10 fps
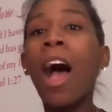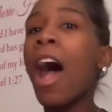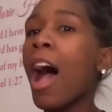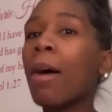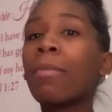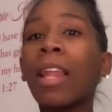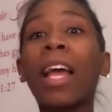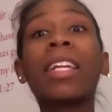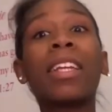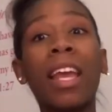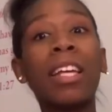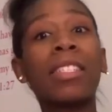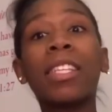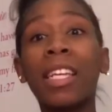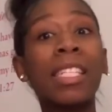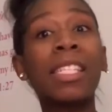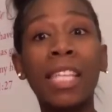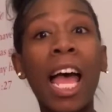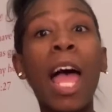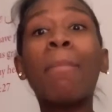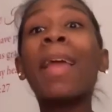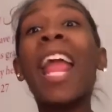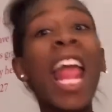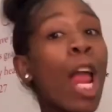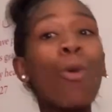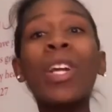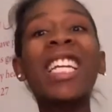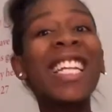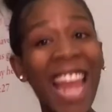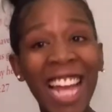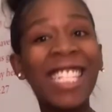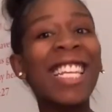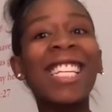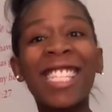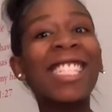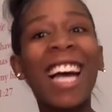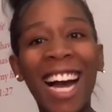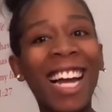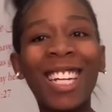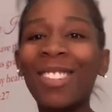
I'm like, yes, it's time. Yes, it's time.